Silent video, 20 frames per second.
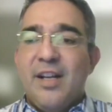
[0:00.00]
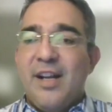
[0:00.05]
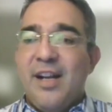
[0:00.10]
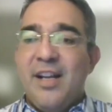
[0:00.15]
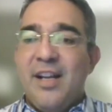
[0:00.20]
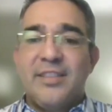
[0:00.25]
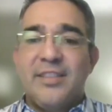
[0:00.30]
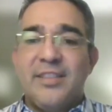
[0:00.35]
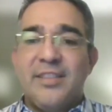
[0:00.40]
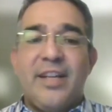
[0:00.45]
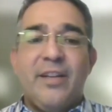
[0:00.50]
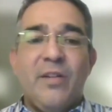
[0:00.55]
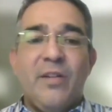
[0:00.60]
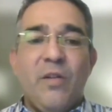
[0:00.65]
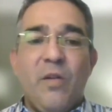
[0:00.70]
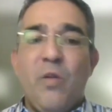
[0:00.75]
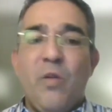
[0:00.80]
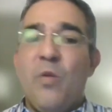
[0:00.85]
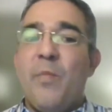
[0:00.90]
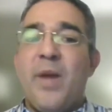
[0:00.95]
I was like,
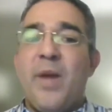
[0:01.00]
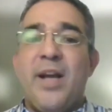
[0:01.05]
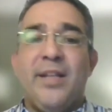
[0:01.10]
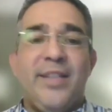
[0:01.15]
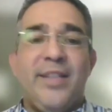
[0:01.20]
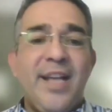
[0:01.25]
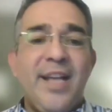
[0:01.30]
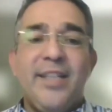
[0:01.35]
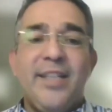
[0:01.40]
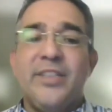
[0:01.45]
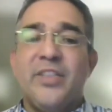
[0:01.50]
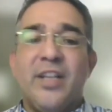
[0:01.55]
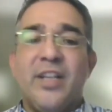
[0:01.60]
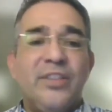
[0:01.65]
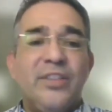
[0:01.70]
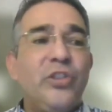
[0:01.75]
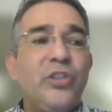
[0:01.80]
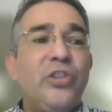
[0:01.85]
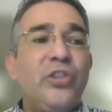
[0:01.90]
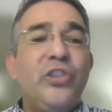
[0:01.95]
oh my, that is
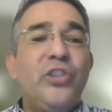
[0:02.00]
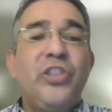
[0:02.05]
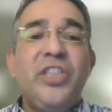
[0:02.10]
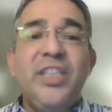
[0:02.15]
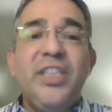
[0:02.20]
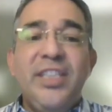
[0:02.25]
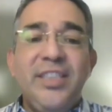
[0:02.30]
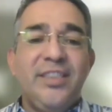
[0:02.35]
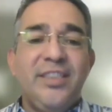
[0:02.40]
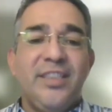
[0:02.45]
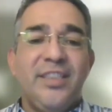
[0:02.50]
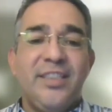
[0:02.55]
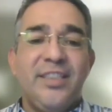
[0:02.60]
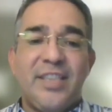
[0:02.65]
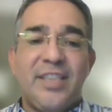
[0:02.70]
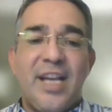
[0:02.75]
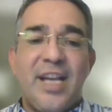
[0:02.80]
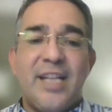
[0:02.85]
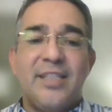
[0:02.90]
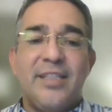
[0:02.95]
a
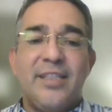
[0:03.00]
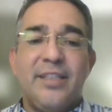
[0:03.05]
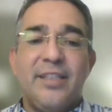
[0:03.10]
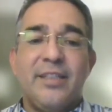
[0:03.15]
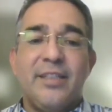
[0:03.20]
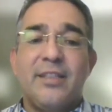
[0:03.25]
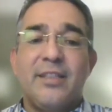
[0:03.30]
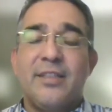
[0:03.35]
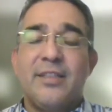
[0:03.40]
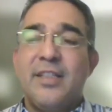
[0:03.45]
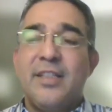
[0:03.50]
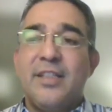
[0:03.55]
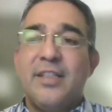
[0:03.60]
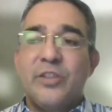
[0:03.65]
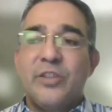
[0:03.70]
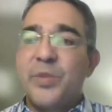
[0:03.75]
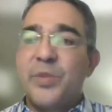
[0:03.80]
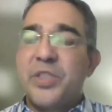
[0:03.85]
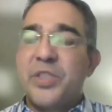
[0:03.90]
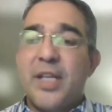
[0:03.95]
genius idea.
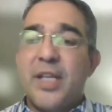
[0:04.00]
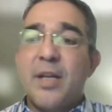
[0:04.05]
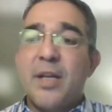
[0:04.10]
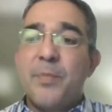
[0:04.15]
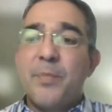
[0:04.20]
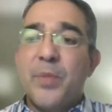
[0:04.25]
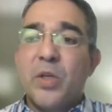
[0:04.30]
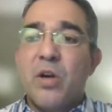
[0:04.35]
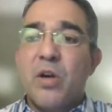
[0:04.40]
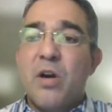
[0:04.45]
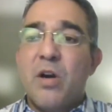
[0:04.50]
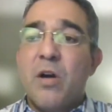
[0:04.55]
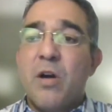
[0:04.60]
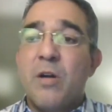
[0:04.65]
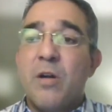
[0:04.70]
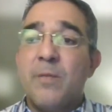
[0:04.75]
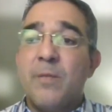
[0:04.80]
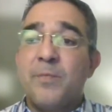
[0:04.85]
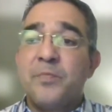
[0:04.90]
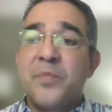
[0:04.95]
So we set up a
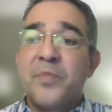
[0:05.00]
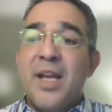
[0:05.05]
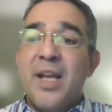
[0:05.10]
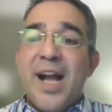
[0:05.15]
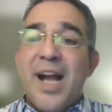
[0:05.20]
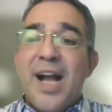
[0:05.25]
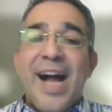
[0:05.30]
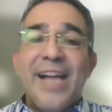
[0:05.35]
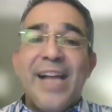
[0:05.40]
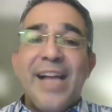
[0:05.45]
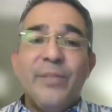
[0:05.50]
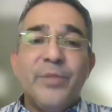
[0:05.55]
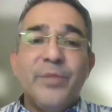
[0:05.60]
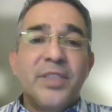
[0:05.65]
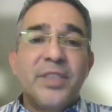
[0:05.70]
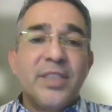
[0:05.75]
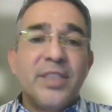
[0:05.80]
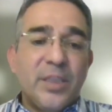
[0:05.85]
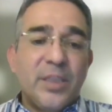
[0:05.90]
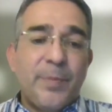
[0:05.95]
call. I
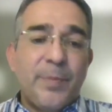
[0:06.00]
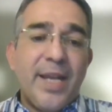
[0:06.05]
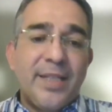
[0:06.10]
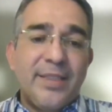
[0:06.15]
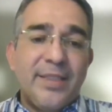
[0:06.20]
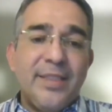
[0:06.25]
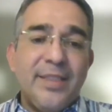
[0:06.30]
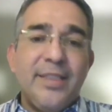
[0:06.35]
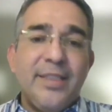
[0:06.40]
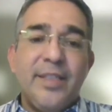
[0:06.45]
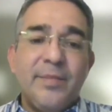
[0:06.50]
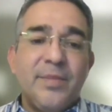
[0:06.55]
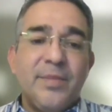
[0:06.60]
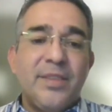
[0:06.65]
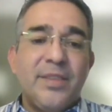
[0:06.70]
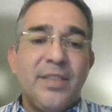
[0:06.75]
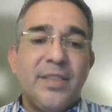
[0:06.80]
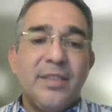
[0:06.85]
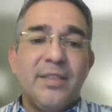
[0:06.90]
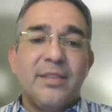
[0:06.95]
was expecting
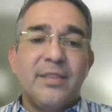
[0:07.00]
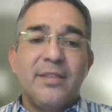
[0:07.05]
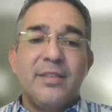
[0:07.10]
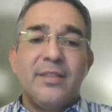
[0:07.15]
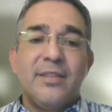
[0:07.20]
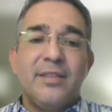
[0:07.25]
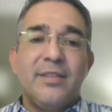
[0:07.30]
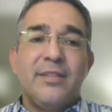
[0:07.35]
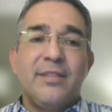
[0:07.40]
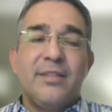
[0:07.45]
him to